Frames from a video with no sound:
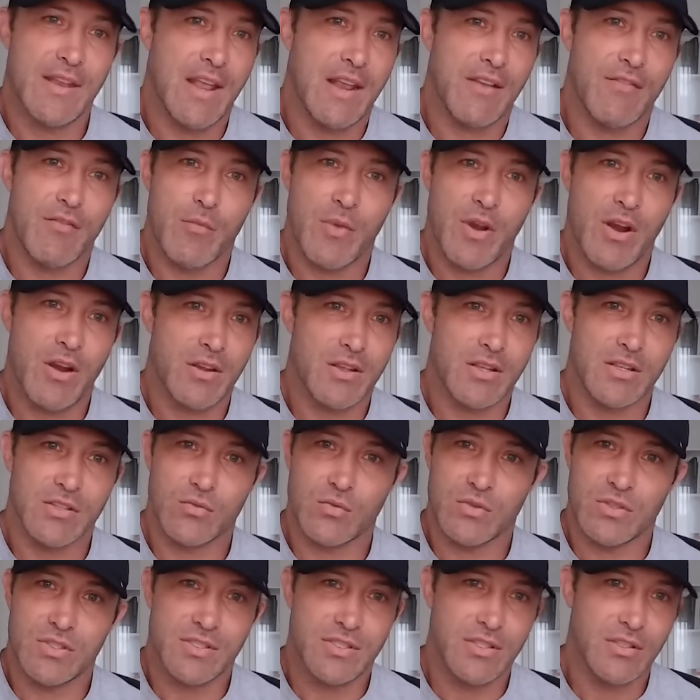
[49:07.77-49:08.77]
The Native
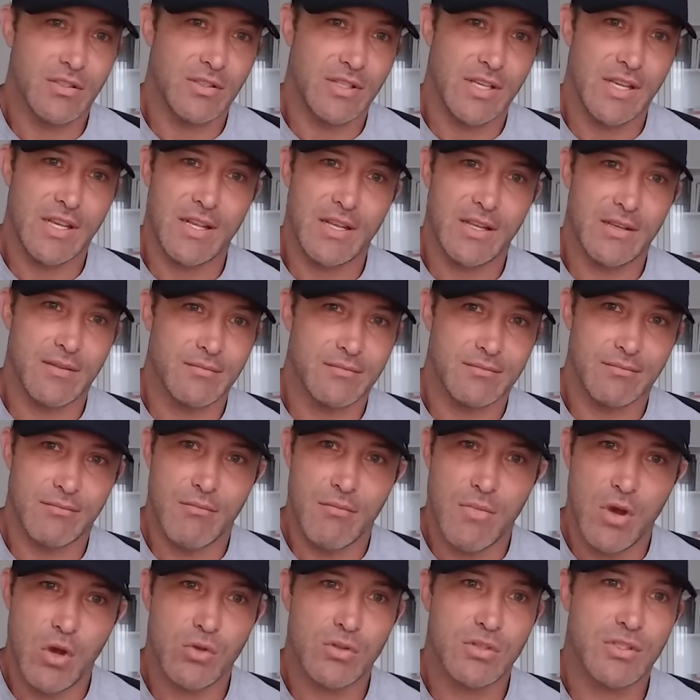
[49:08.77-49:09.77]
Americans were still eating
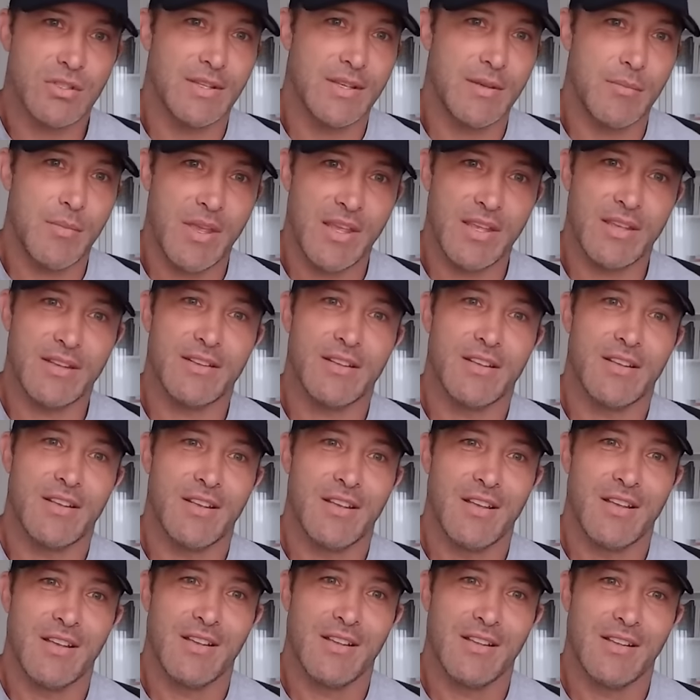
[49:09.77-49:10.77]
mostly meat
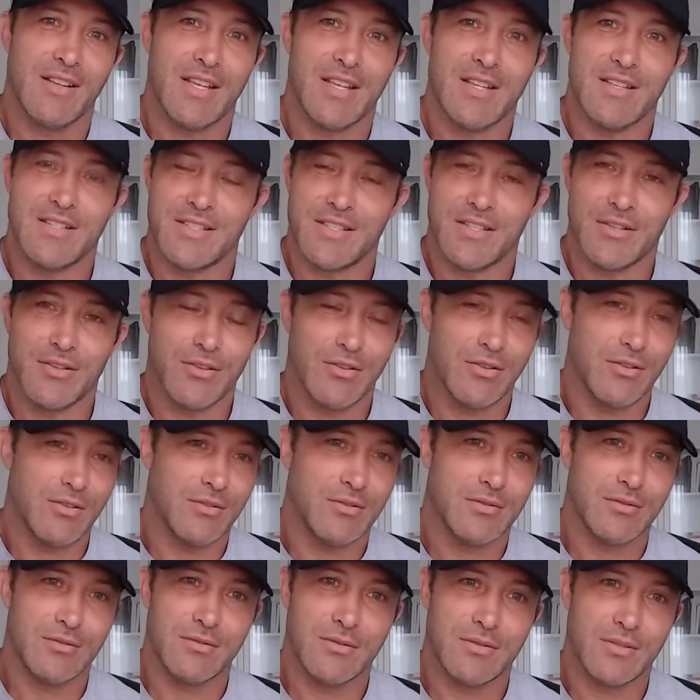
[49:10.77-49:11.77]

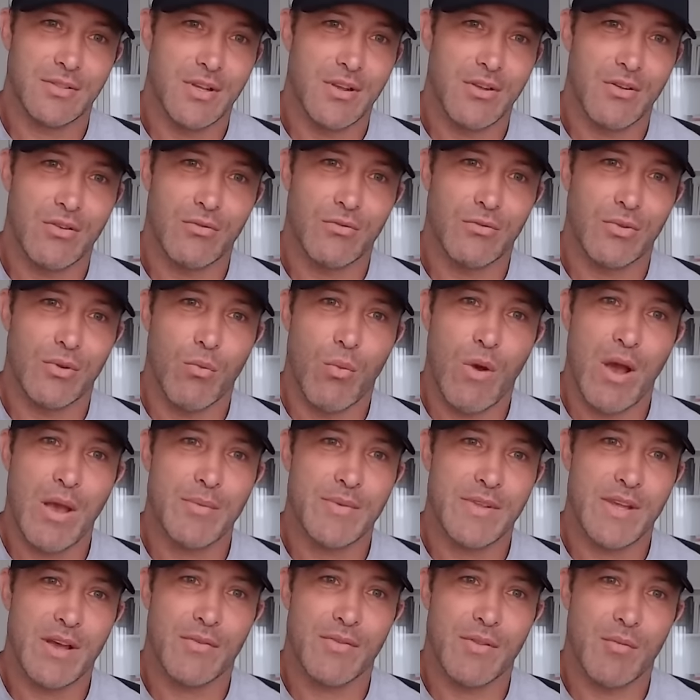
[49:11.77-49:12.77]
until, you know, we
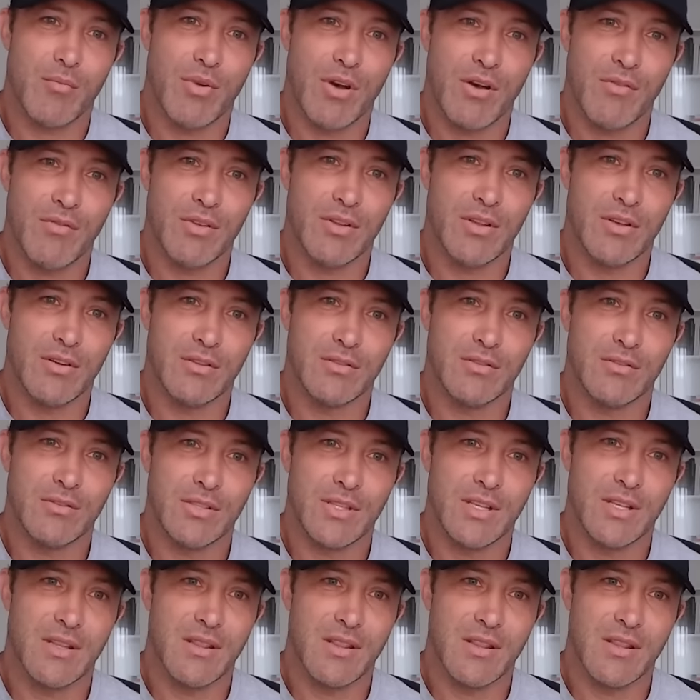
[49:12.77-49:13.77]
wiped out the buffalo
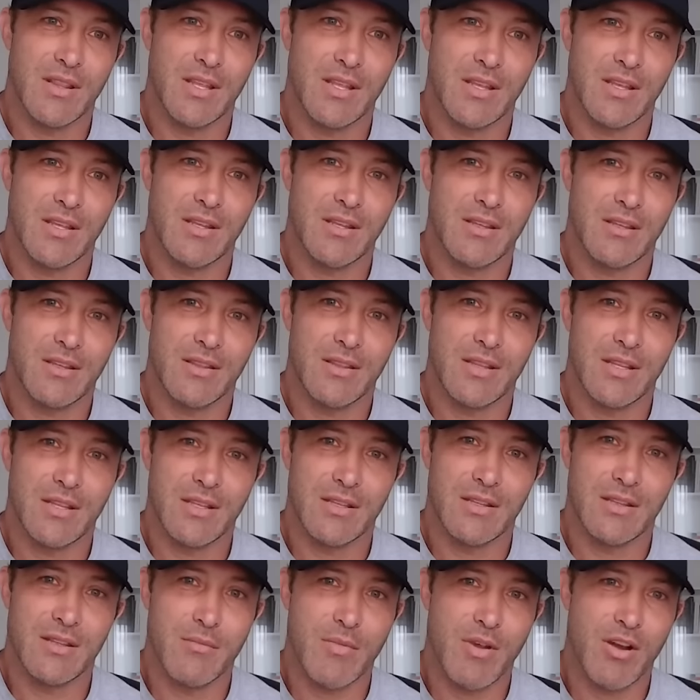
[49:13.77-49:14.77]
in the
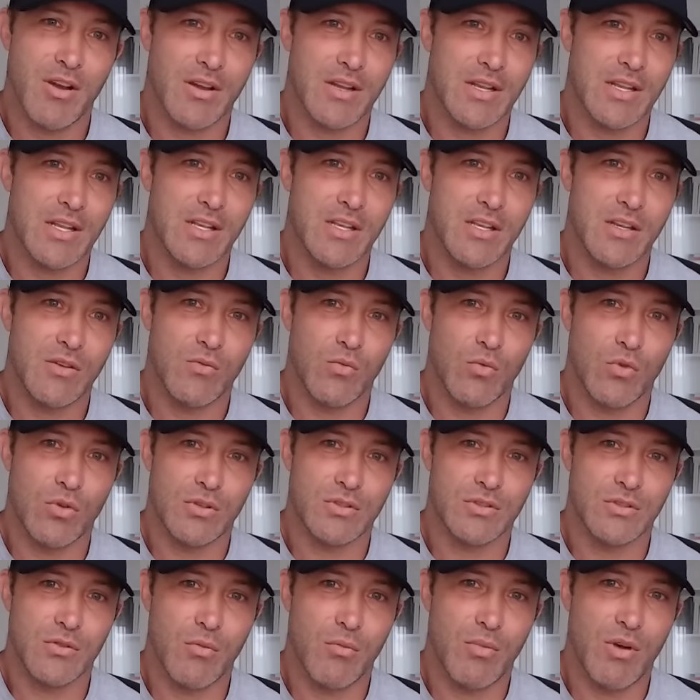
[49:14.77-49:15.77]
American Indian
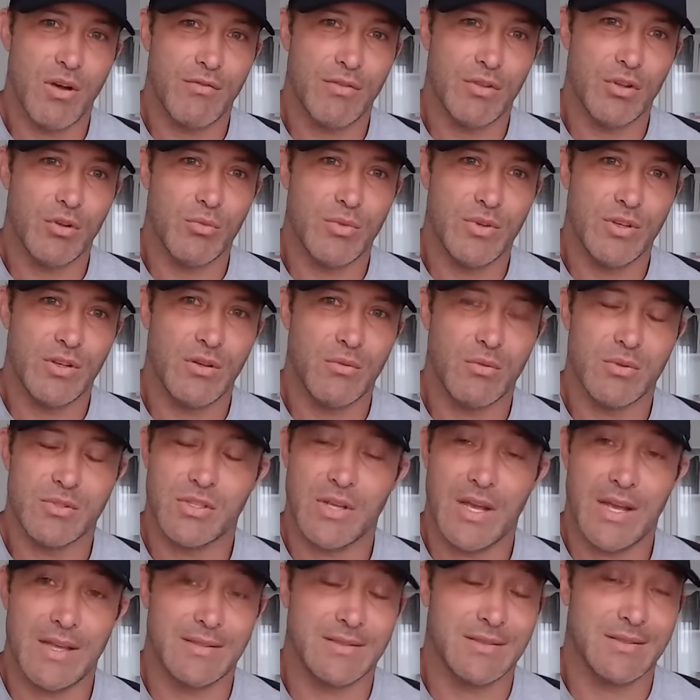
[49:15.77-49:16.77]
Wars, you know, Buffalo Bill,
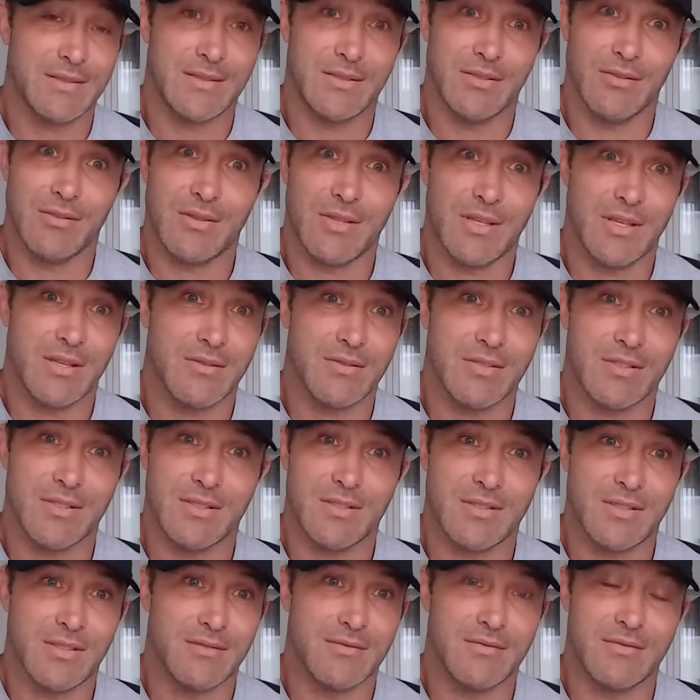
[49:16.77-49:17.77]
which I still think is
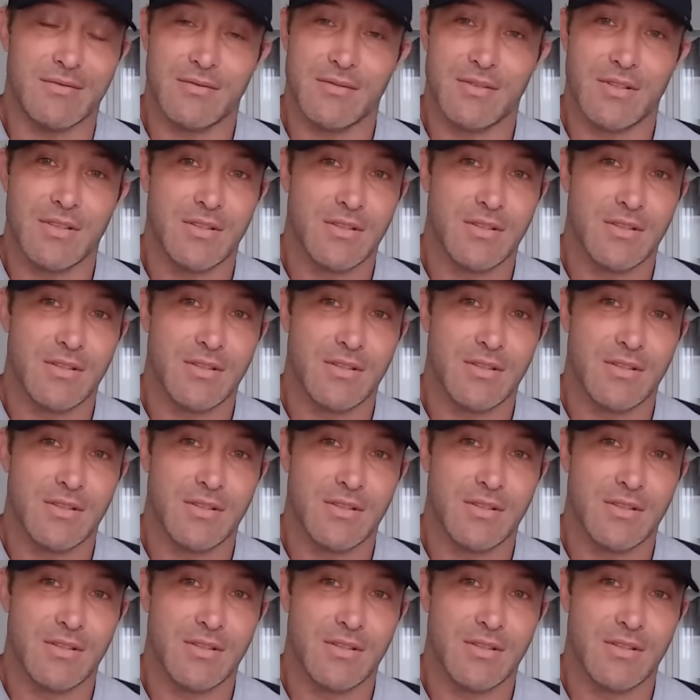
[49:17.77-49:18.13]
just an